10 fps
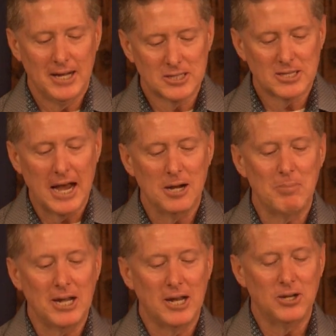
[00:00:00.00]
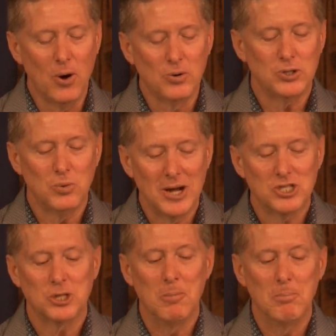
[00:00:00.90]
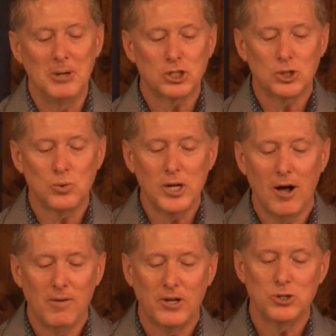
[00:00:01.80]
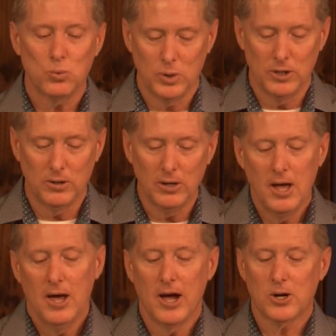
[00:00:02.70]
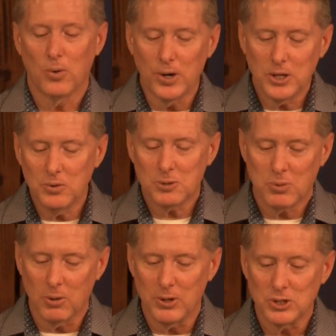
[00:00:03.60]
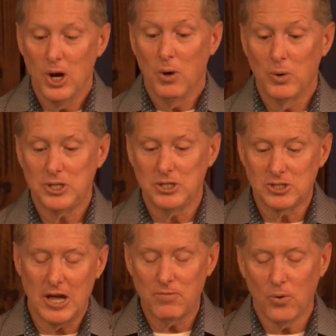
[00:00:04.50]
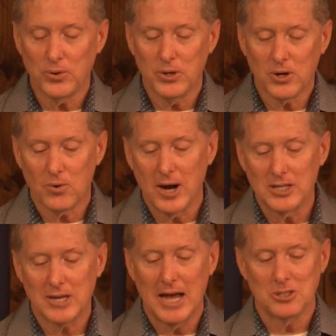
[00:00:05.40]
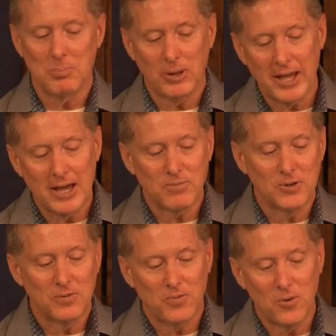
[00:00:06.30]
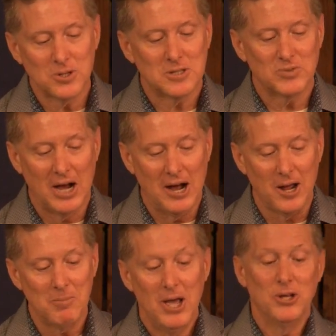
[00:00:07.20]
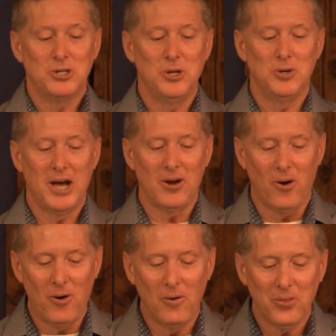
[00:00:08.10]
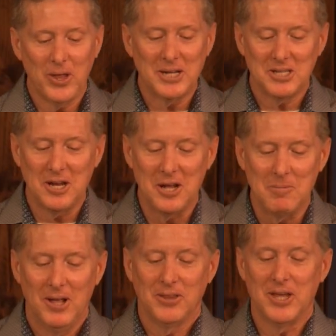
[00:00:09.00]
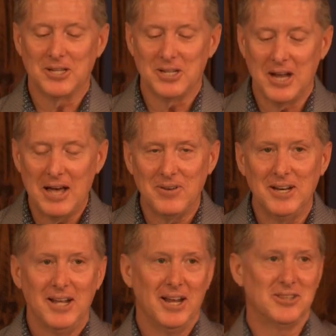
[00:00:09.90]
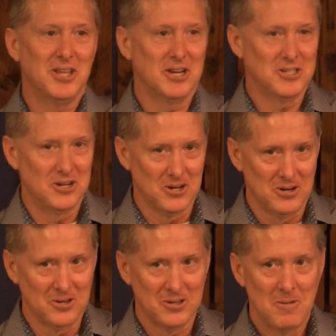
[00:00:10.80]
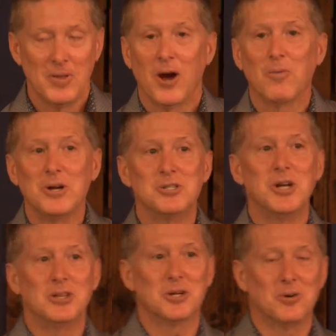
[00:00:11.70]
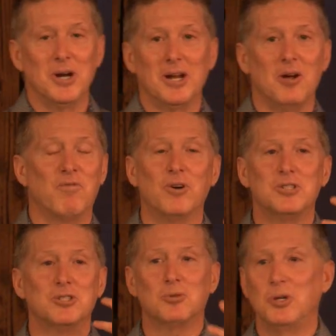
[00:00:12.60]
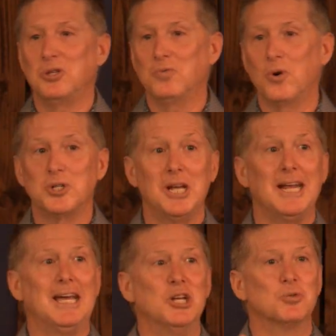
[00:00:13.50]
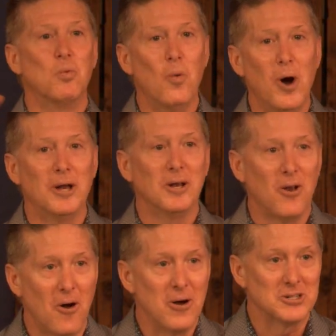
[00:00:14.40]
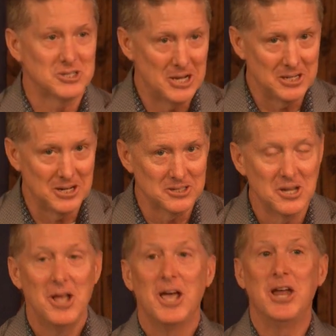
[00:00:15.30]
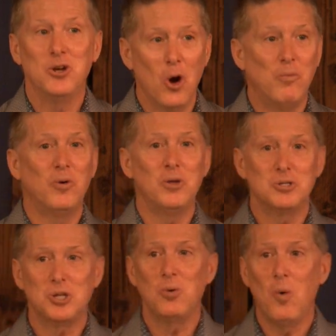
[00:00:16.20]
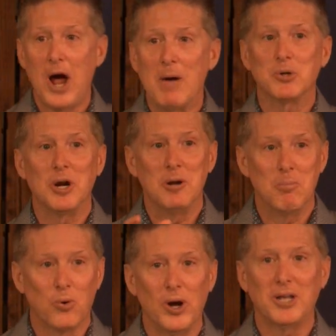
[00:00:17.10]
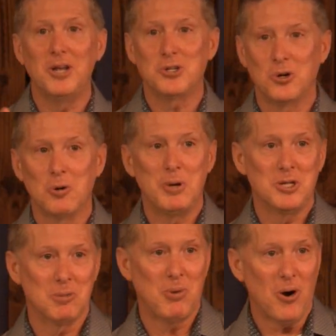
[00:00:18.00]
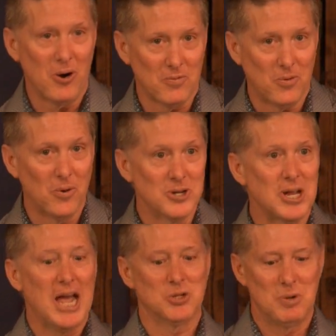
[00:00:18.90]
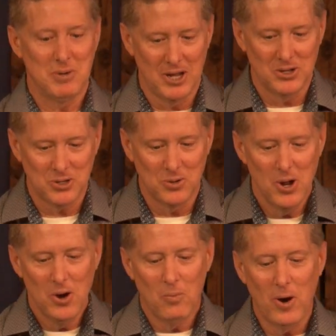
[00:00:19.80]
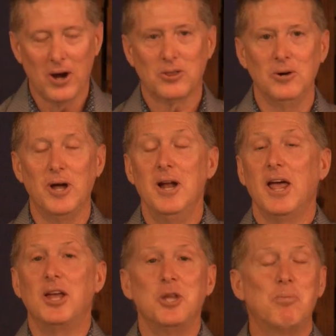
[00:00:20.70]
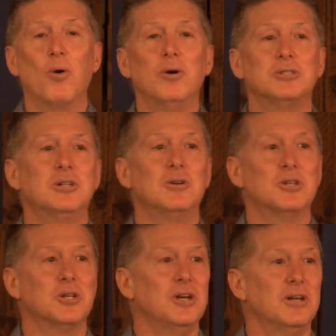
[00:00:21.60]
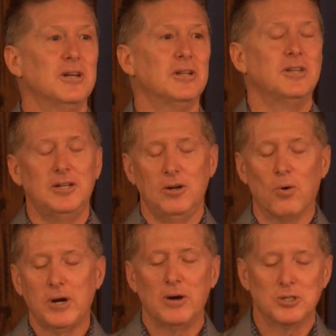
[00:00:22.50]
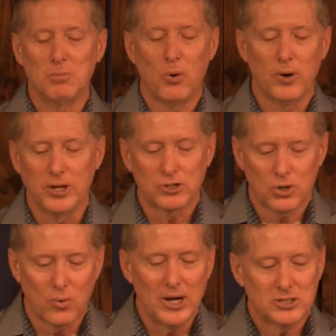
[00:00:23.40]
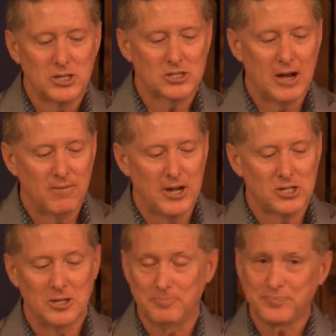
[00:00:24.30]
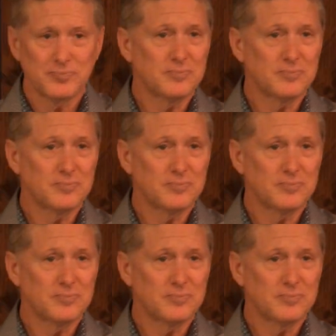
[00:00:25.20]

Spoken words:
and insight, making known to us the mystery of his will according to his purpose, which he set forth in Christ as a plan for the fullness of time to unite all things in him, things in heaven and things on earth. Originally in the Greek, verses 3 through 14, it is one long sentence. And hopefully you see why I'm trying to break each little piece apart for us as we begin to walk through it. And the importance here is, the order here is important. It's grace and salvation.